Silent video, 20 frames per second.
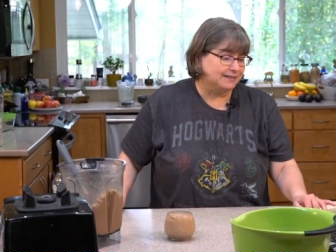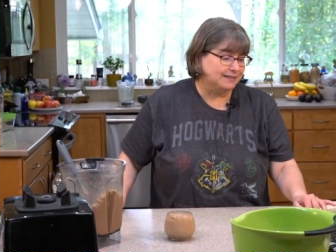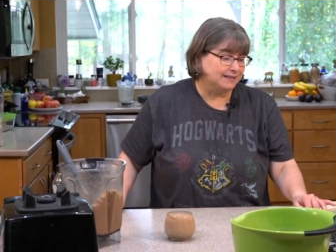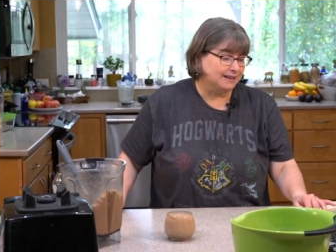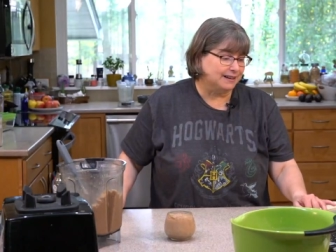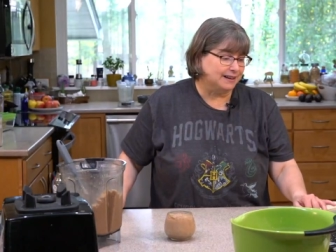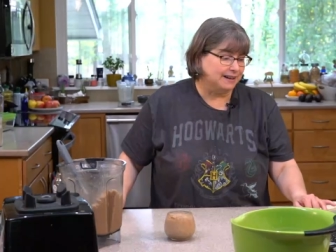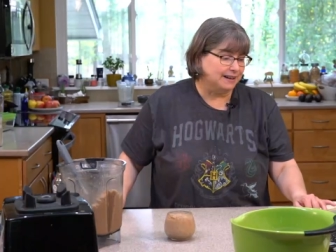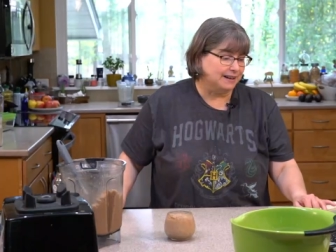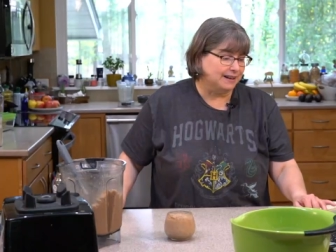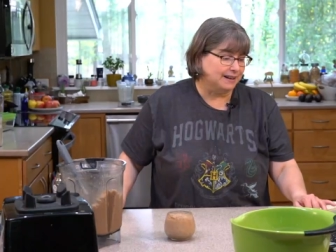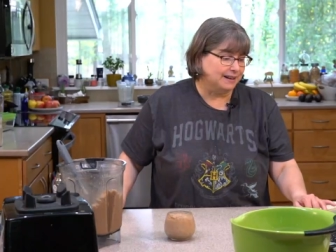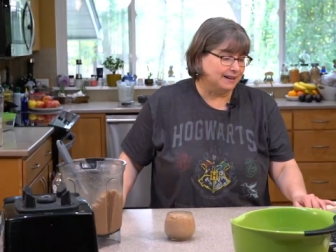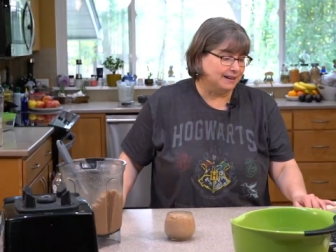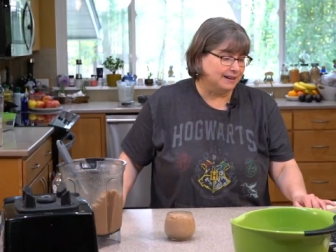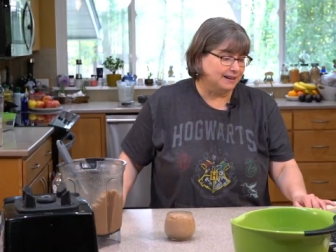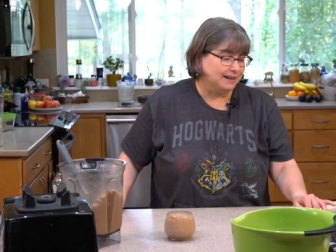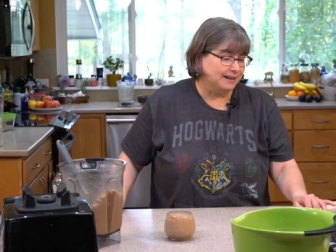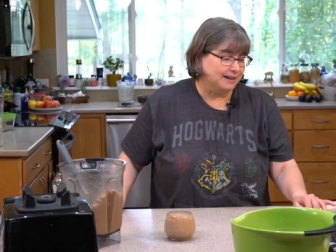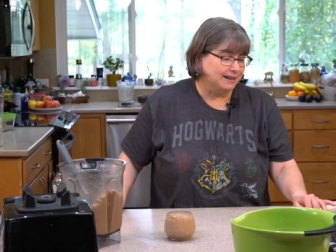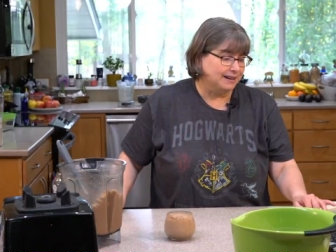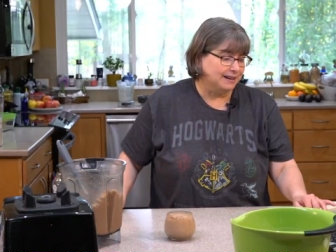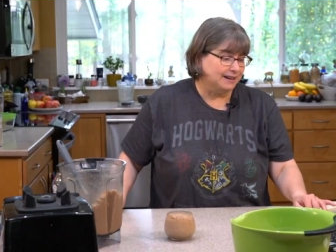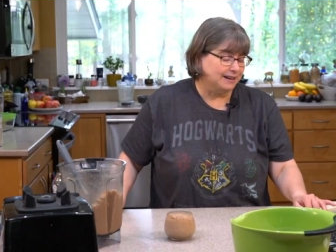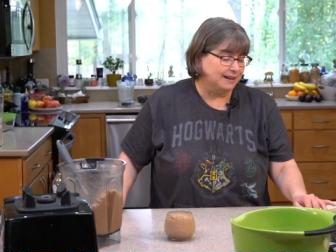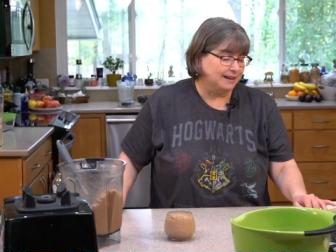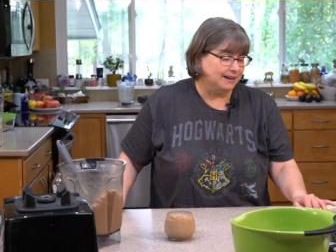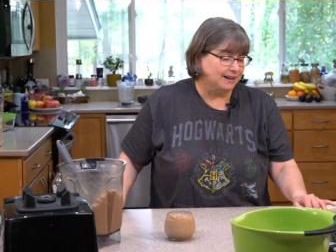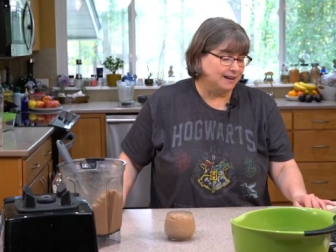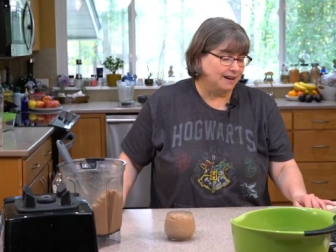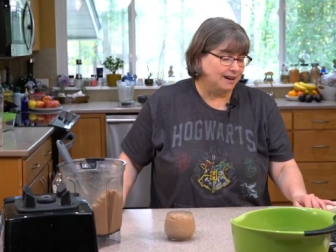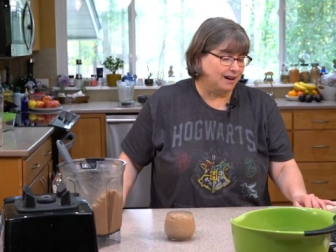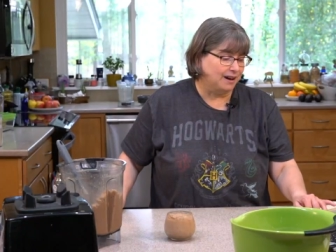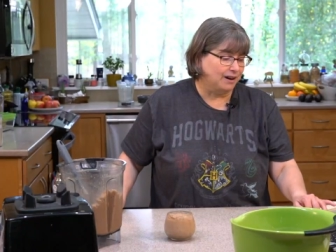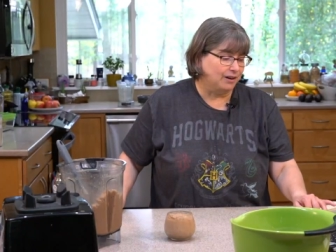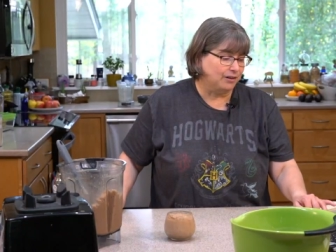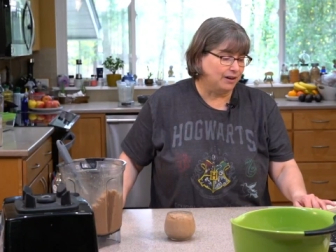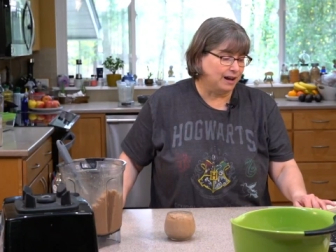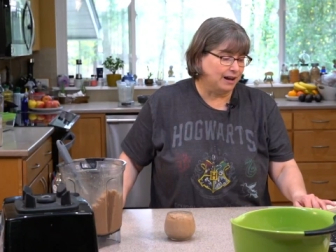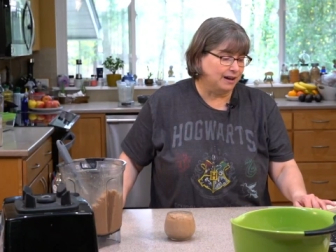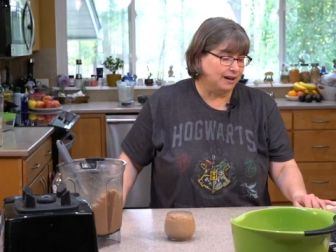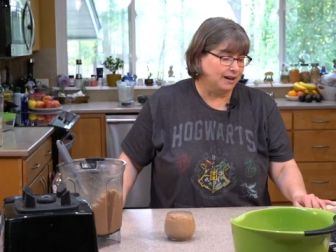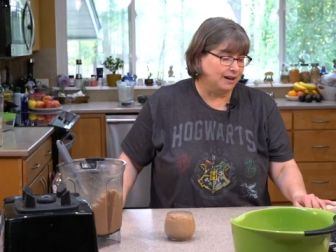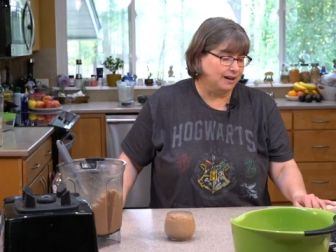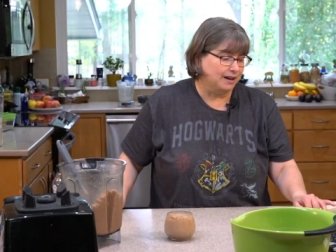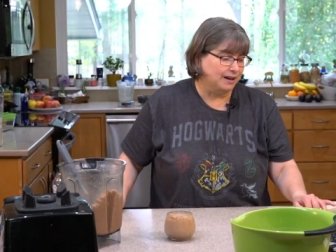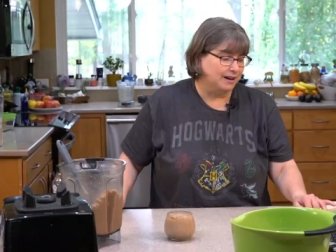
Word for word: see. Okay.